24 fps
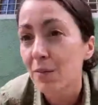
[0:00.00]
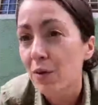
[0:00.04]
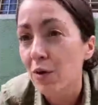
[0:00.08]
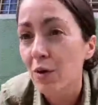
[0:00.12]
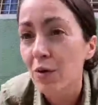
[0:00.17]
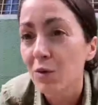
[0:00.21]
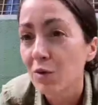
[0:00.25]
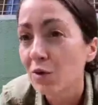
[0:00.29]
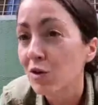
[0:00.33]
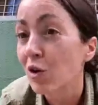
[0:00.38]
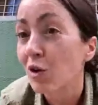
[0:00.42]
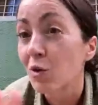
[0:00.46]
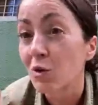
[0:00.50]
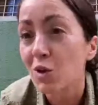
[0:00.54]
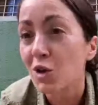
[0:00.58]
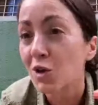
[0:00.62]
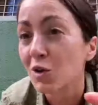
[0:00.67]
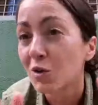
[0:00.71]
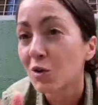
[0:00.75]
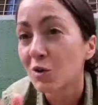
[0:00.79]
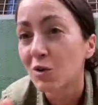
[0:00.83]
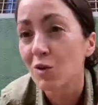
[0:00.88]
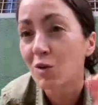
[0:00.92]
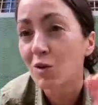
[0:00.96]

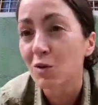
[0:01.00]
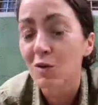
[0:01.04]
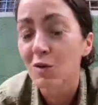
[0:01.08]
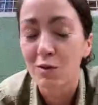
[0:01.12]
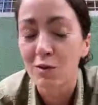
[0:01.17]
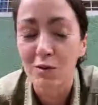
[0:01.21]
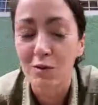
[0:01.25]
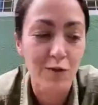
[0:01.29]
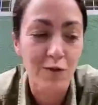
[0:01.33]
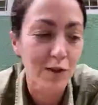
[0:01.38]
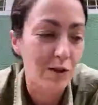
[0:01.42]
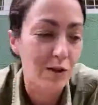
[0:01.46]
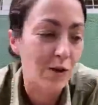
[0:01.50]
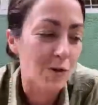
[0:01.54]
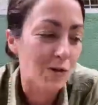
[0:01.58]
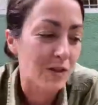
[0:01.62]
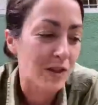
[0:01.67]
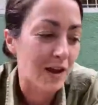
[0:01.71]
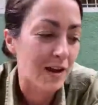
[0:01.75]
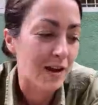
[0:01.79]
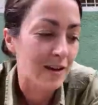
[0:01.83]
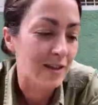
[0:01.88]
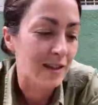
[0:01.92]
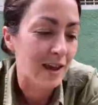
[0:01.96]
pro-social sort of you
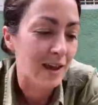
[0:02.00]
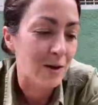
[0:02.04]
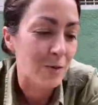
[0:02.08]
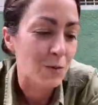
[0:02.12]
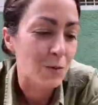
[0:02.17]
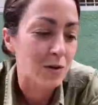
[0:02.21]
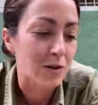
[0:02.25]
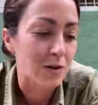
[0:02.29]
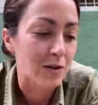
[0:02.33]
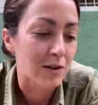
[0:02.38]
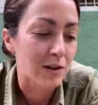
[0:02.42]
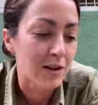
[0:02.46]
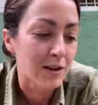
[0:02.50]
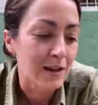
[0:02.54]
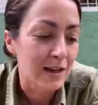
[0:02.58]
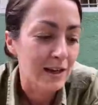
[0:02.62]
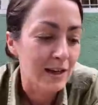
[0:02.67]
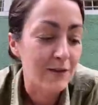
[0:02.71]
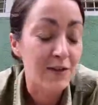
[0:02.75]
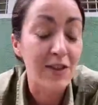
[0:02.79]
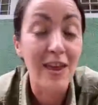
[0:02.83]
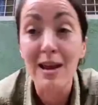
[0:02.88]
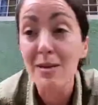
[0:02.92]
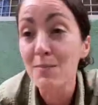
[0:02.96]
know they they will
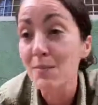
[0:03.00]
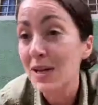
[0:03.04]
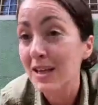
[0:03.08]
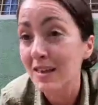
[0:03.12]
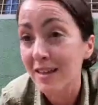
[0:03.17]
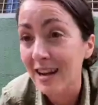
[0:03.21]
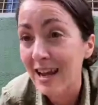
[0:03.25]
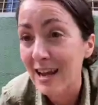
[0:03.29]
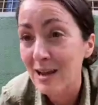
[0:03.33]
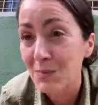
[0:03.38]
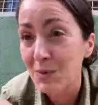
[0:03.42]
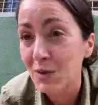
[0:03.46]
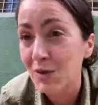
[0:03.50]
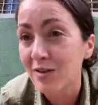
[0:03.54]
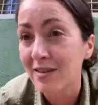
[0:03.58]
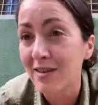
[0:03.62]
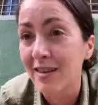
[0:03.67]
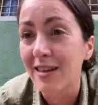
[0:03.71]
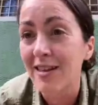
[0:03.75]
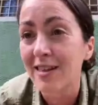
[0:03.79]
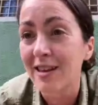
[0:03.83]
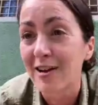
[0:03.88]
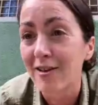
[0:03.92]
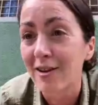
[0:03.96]
if they meet the
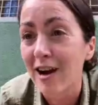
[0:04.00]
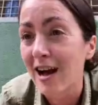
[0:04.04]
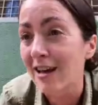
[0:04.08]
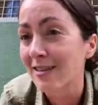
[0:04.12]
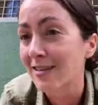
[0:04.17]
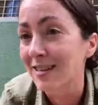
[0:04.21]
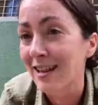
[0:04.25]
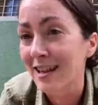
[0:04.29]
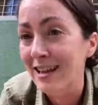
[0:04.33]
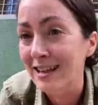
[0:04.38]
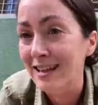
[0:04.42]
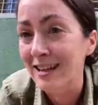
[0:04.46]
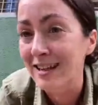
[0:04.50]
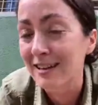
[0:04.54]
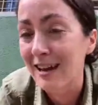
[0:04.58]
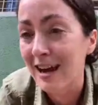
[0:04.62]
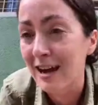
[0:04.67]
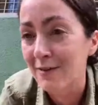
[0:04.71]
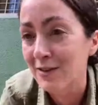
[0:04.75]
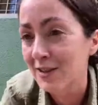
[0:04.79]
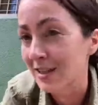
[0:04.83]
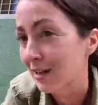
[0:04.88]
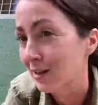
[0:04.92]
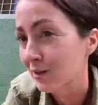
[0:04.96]
neighbors then they're as likely
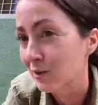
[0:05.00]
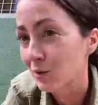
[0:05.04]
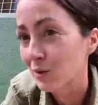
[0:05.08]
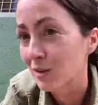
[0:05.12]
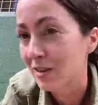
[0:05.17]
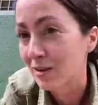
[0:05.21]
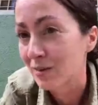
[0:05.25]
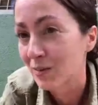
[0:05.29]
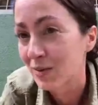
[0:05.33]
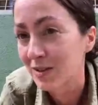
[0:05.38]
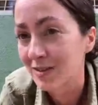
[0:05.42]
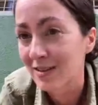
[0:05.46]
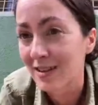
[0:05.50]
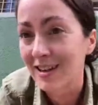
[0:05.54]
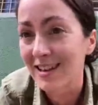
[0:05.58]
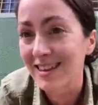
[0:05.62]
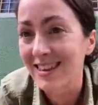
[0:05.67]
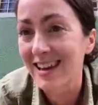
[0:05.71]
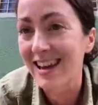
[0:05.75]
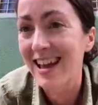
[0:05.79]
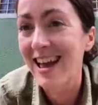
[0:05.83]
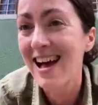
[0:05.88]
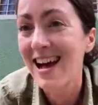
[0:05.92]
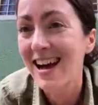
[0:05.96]
to have sex with them as
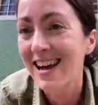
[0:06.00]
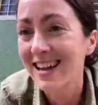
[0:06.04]
anything